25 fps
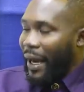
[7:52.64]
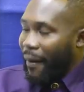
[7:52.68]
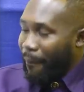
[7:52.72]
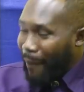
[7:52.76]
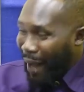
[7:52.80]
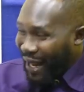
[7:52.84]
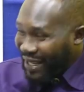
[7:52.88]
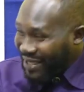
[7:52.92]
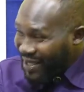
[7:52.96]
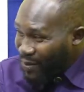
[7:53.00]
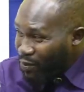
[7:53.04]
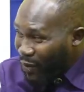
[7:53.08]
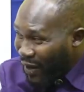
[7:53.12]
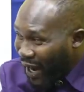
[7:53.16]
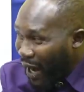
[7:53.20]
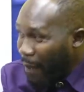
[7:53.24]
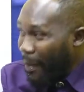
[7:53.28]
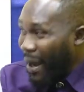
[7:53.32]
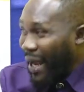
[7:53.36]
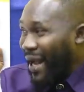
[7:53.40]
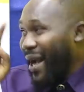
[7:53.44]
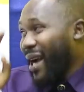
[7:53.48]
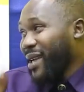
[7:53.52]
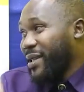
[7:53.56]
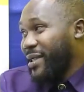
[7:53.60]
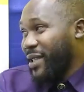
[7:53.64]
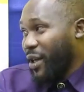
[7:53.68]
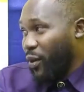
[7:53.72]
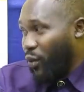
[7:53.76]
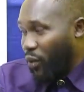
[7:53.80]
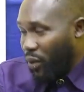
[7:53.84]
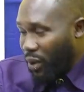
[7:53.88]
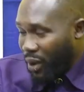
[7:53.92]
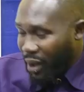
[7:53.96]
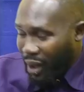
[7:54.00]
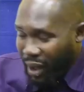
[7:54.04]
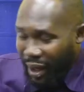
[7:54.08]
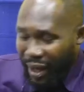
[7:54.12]
But some of them catch it.
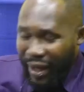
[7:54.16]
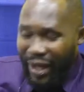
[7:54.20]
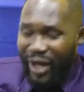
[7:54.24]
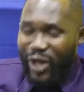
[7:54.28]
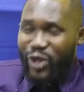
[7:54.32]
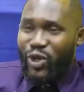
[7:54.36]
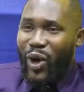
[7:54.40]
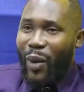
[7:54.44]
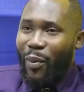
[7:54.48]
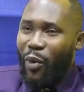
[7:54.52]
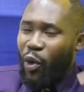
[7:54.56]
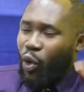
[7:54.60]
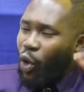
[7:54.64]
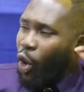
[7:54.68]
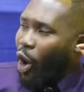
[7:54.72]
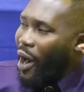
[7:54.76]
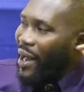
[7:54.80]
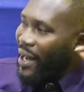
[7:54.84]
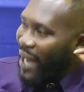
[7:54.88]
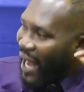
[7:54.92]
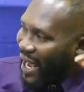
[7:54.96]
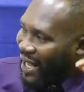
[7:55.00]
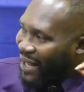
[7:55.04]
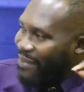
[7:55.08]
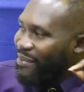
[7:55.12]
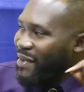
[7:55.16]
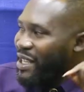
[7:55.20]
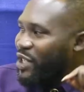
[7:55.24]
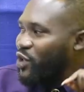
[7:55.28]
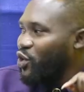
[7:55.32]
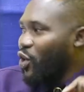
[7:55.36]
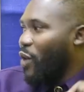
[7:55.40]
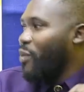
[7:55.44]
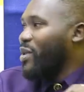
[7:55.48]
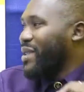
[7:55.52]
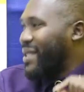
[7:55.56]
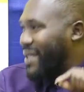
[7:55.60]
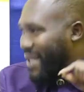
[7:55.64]
So I'm call neck
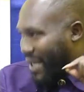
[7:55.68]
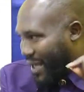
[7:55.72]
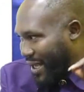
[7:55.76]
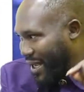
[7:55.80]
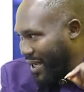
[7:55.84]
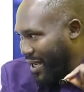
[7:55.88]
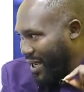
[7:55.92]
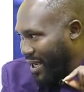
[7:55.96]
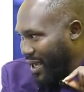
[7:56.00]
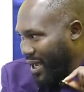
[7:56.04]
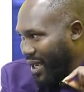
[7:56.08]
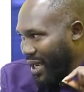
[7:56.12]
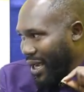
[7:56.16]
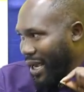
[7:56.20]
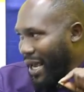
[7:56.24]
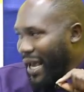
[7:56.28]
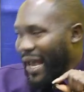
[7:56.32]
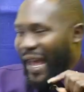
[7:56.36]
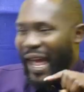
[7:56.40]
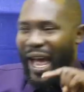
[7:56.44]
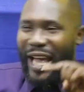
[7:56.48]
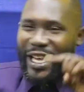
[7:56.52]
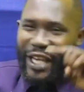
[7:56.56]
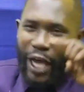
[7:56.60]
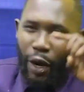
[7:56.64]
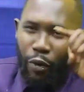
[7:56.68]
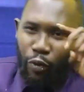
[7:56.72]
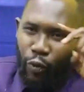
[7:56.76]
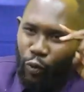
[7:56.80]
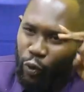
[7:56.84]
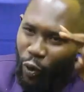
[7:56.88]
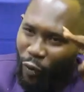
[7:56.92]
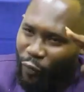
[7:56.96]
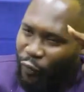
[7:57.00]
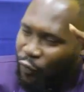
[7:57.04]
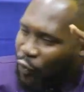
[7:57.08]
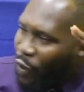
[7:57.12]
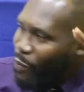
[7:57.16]
meeting. Almost say. I am
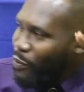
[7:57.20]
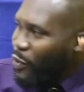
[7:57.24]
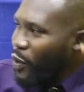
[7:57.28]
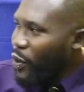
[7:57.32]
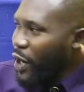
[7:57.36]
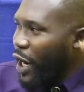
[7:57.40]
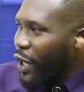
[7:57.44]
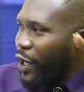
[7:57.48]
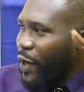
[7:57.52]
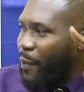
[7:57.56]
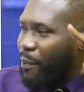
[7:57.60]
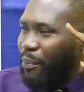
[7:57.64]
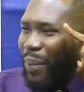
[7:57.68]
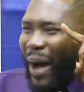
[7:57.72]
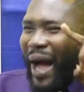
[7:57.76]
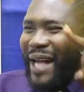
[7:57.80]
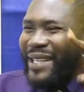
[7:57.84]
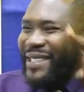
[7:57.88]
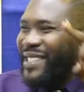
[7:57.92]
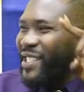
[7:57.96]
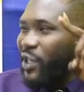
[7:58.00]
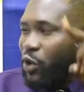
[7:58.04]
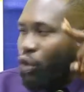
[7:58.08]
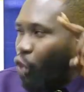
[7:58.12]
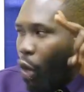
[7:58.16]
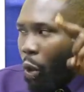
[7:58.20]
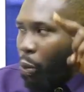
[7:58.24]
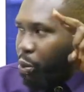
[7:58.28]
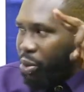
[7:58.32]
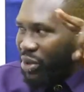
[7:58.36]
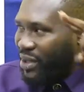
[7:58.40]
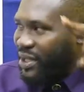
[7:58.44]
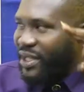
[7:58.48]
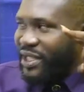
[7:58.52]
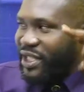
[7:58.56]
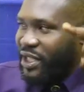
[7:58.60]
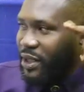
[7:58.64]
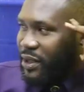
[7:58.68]
conforming the party in
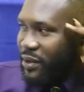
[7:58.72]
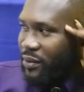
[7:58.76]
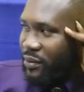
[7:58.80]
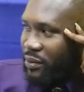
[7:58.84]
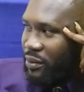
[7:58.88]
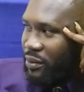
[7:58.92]
co-position.